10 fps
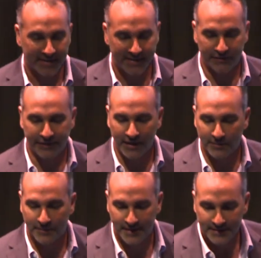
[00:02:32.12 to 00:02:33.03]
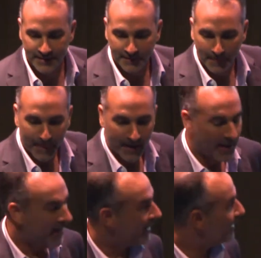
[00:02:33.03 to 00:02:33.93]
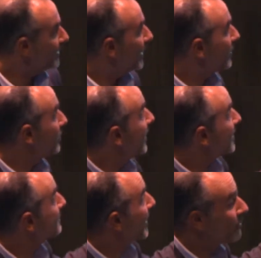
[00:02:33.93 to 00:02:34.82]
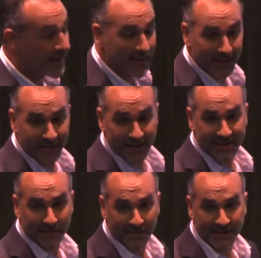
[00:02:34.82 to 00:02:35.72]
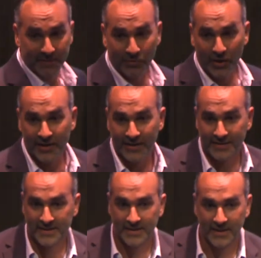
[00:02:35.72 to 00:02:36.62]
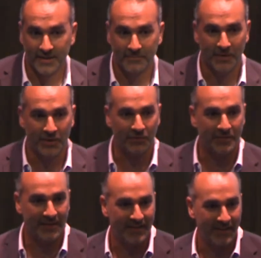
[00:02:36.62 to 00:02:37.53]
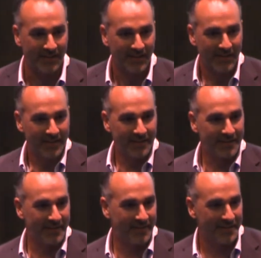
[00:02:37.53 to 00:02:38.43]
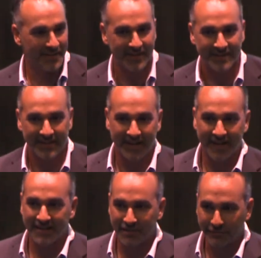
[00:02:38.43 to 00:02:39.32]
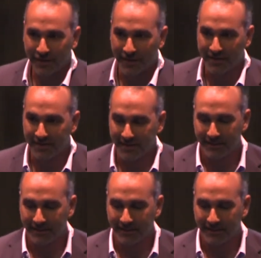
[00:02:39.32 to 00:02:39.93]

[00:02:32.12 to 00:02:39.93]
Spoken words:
development. And you guys might recognize some of these products. In the 1980s, the